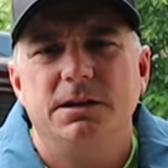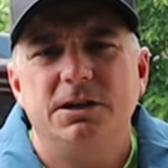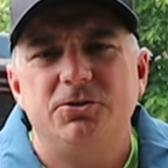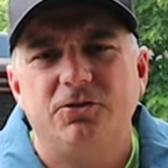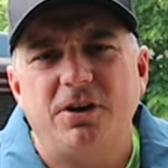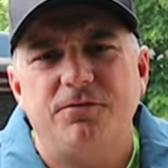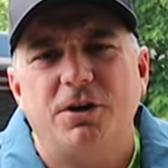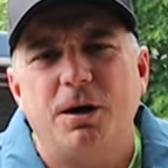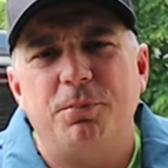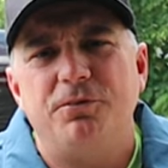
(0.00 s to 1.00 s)
Get yourself
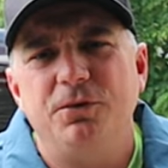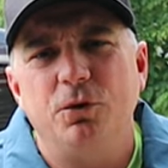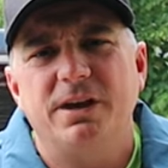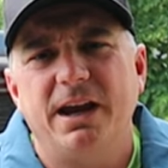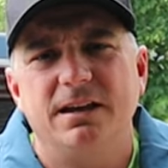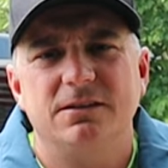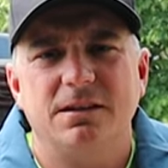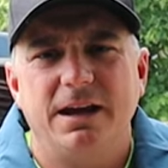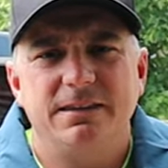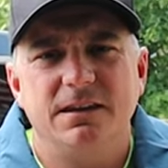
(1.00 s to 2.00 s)
a couple fuel cans
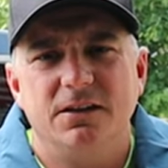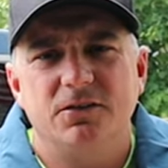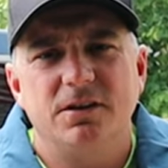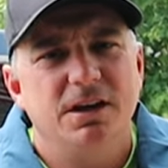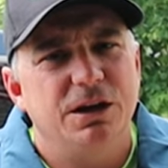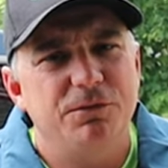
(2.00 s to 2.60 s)
like this.